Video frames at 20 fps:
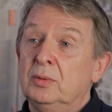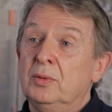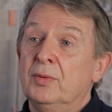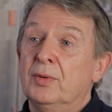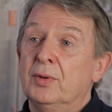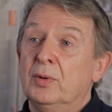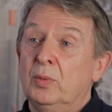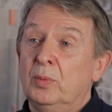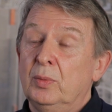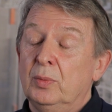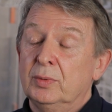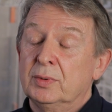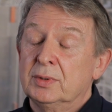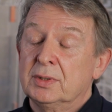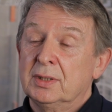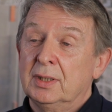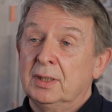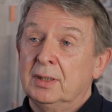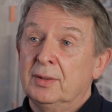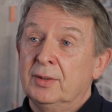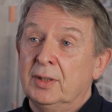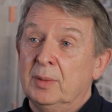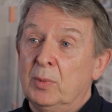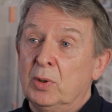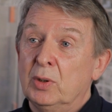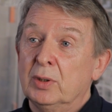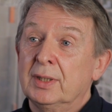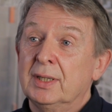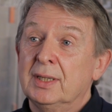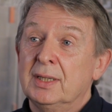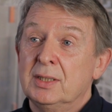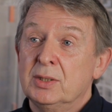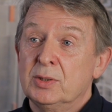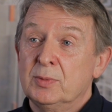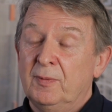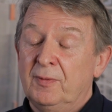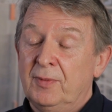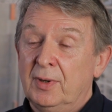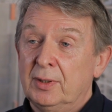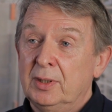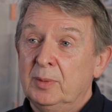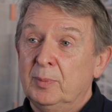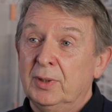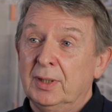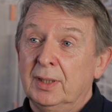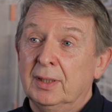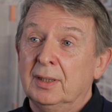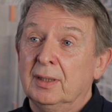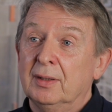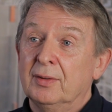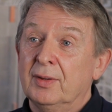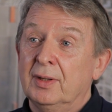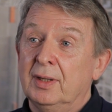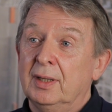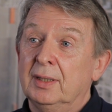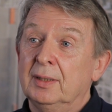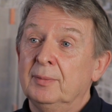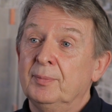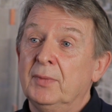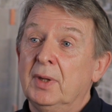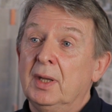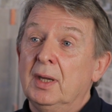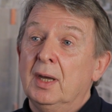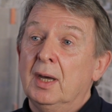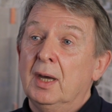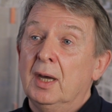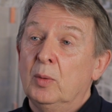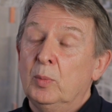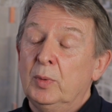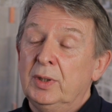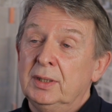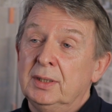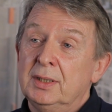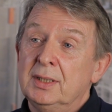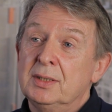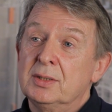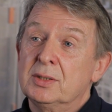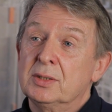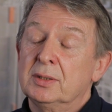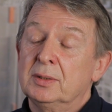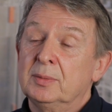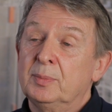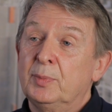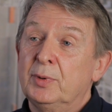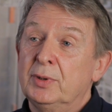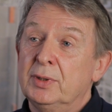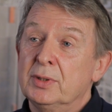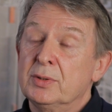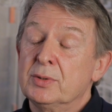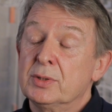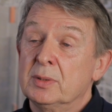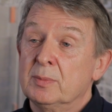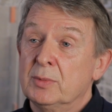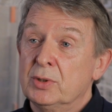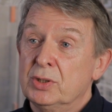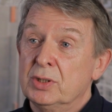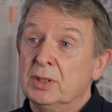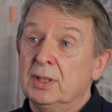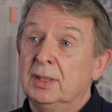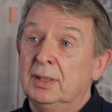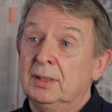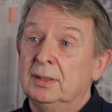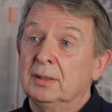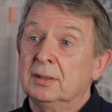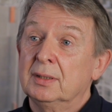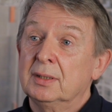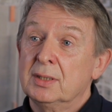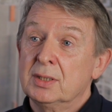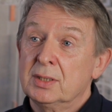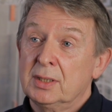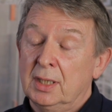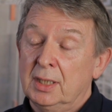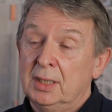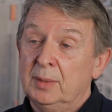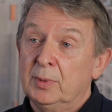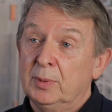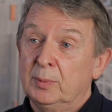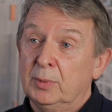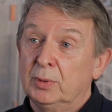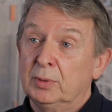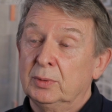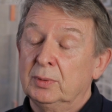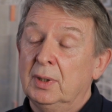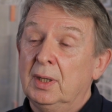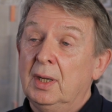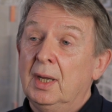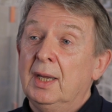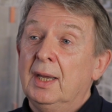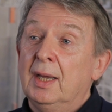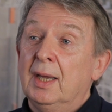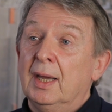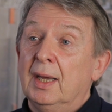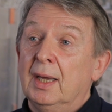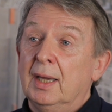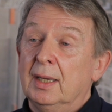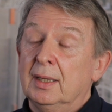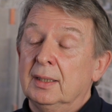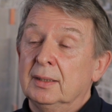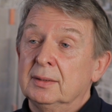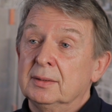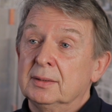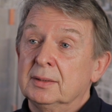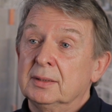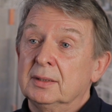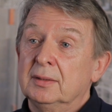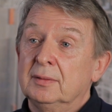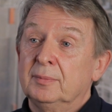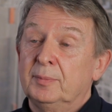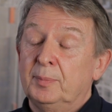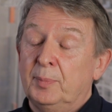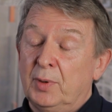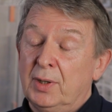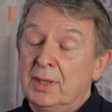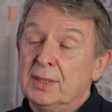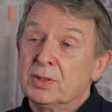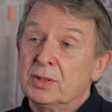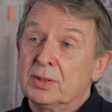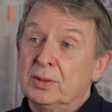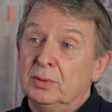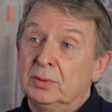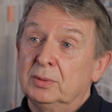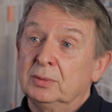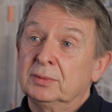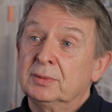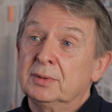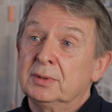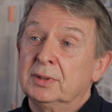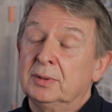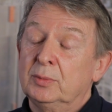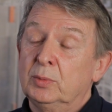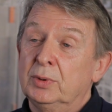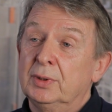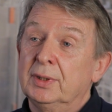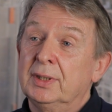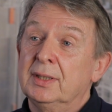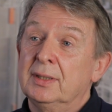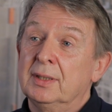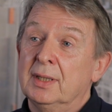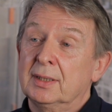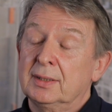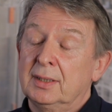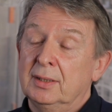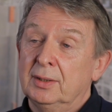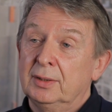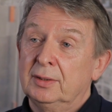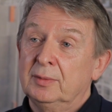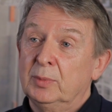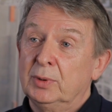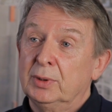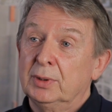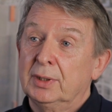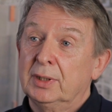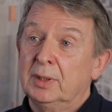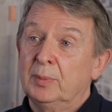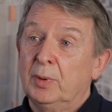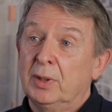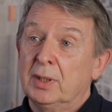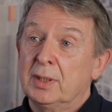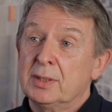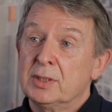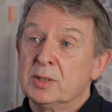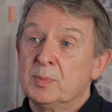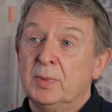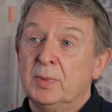that the market is very big out there, and we need to produce a machine that is capable and practical to work in that kind of marketplace,